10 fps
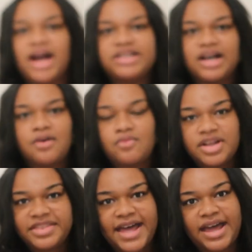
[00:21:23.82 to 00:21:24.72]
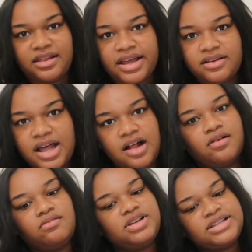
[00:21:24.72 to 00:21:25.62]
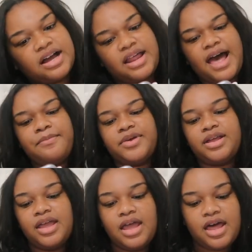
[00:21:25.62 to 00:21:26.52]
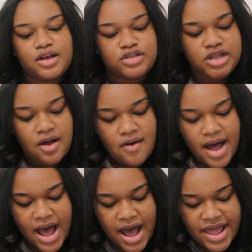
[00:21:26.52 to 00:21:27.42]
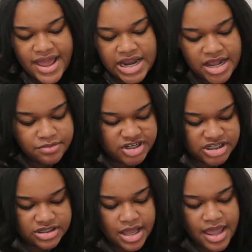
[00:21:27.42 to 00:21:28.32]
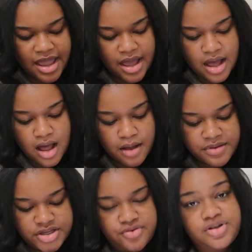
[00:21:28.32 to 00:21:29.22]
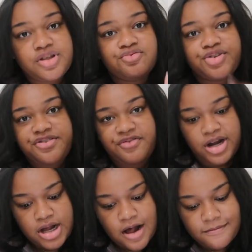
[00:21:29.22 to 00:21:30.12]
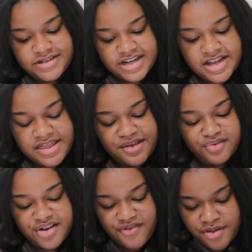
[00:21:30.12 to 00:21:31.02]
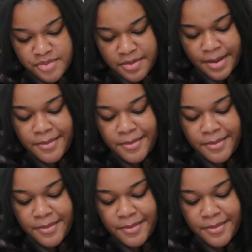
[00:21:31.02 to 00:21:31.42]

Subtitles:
I don't want that. Like, no, that's not gonna happen. So I ended up just doing the refund option, and they refunded me my